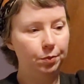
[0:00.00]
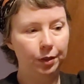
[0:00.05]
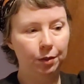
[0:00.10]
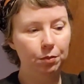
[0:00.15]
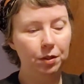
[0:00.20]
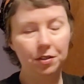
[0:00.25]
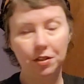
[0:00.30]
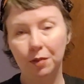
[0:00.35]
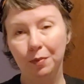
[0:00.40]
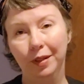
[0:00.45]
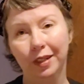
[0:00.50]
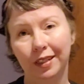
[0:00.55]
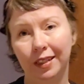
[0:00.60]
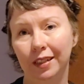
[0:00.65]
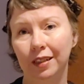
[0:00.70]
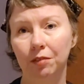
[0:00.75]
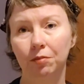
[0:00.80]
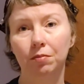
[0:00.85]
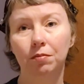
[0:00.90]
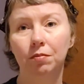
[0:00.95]
It must have been
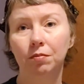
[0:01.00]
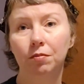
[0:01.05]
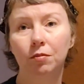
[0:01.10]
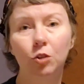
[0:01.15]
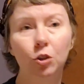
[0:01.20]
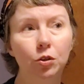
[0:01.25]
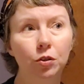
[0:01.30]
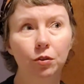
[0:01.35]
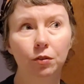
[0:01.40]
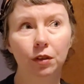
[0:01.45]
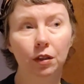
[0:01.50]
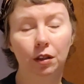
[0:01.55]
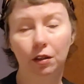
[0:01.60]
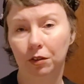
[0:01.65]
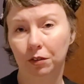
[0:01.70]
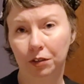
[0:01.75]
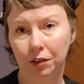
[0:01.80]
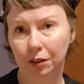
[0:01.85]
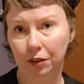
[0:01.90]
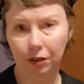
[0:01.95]
like $2 or
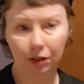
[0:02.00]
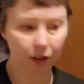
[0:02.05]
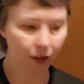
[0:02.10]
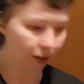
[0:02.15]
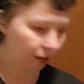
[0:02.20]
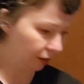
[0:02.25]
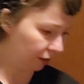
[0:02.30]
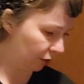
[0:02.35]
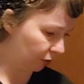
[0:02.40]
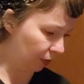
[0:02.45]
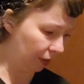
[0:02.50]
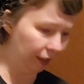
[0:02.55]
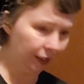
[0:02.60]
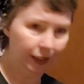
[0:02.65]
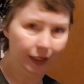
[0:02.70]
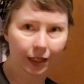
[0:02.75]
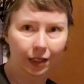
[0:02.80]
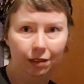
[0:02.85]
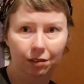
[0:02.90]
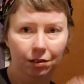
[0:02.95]
$3 a yard. That's
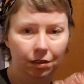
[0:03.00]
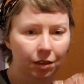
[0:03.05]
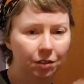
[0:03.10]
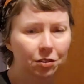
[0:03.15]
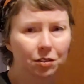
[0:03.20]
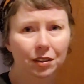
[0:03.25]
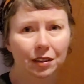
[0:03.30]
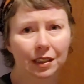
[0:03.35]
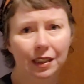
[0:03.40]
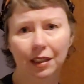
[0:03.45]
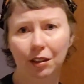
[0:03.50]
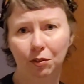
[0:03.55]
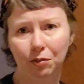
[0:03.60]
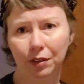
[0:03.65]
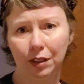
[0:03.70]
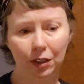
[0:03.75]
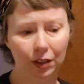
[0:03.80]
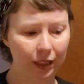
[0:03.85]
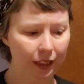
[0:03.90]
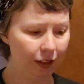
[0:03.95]
the only thing I can
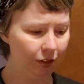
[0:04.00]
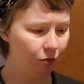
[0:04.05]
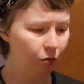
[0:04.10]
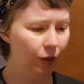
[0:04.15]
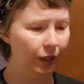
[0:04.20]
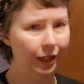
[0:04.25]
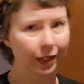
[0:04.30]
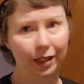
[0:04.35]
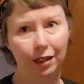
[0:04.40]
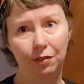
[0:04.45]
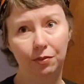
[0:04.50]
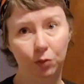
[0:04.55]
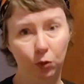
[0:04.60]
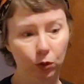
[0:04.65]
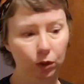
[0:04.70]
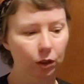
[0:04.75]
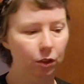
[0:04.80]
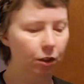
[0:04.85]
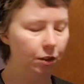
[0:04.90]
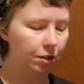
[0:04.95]
figure out of why I got
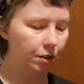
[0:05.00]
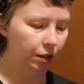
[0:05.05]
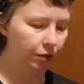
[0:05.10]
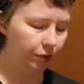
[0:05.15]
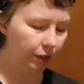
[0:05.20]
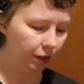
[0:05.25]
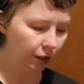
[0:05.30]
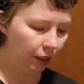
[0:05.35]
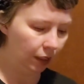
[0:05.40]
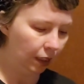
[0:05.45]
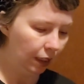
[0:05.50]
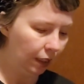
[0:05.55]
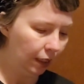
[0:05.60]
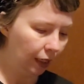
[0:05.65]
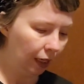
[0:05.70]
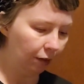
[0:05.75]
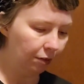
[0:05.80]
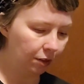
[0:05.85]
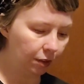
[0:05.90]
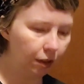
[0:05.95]
4 yards of it.
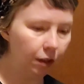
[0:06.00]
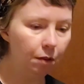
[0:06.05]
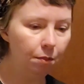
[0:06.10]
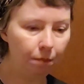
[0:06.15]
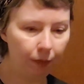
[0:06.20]
I was gonna